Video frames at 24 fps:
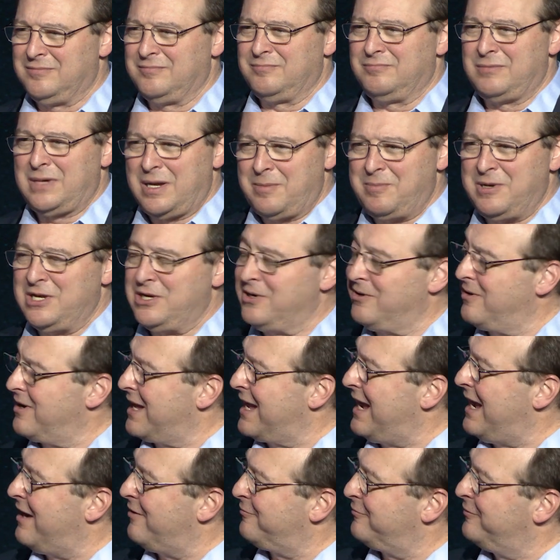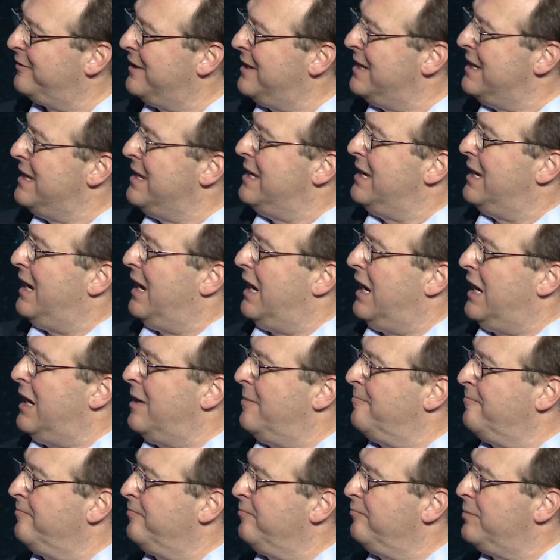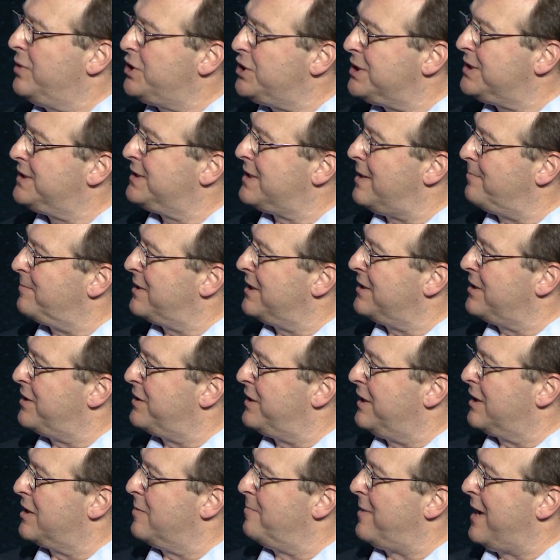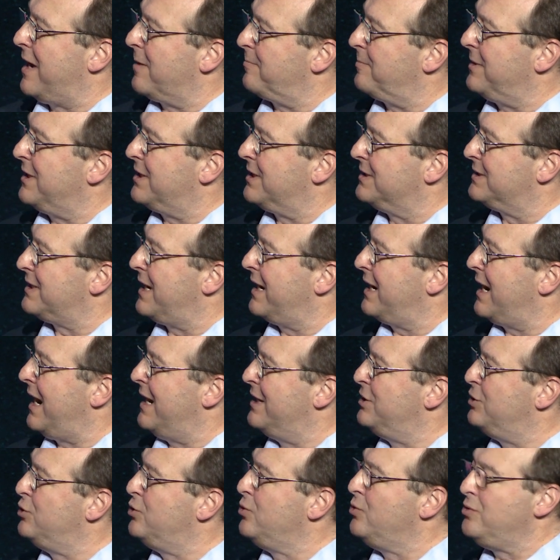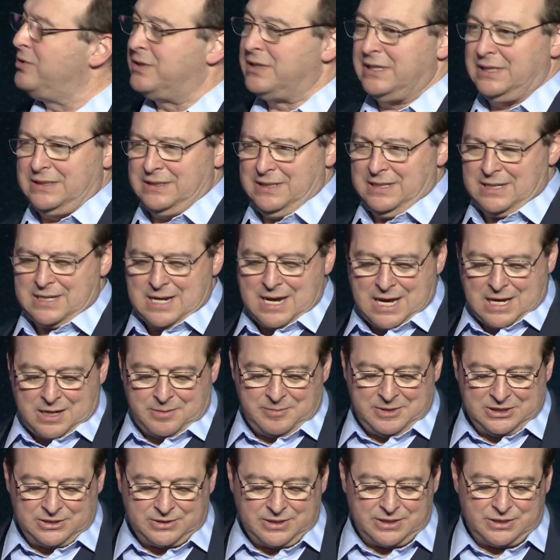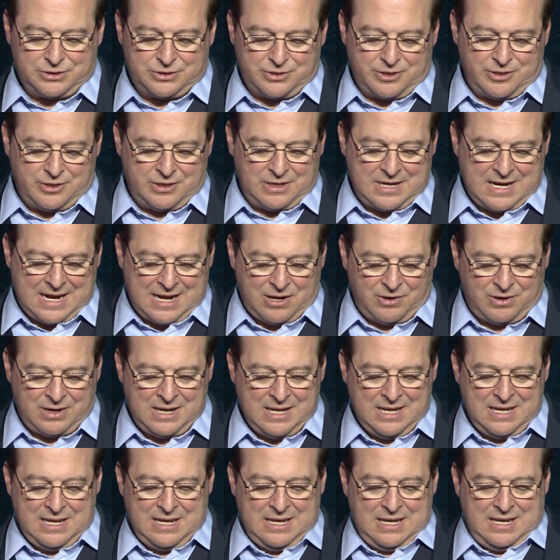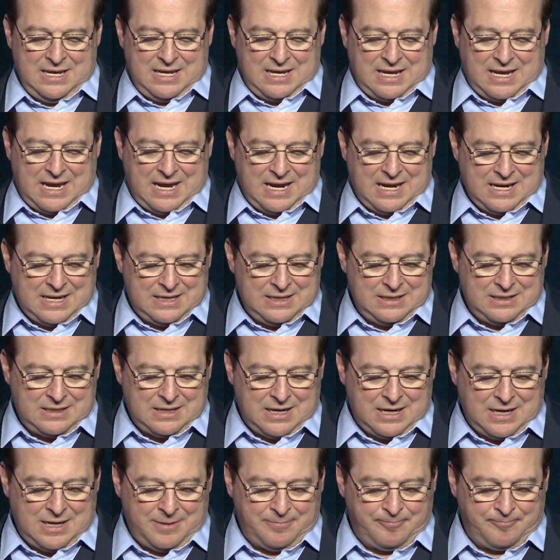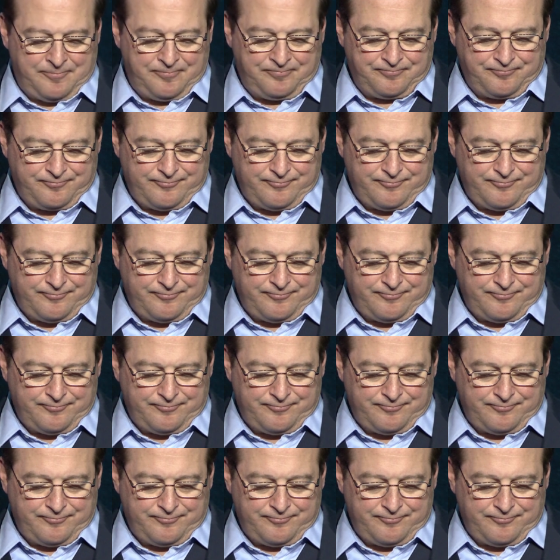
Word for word: maybe a year and a half. Um, but just something to think about because I, I do think the economy is going to turn down. And um,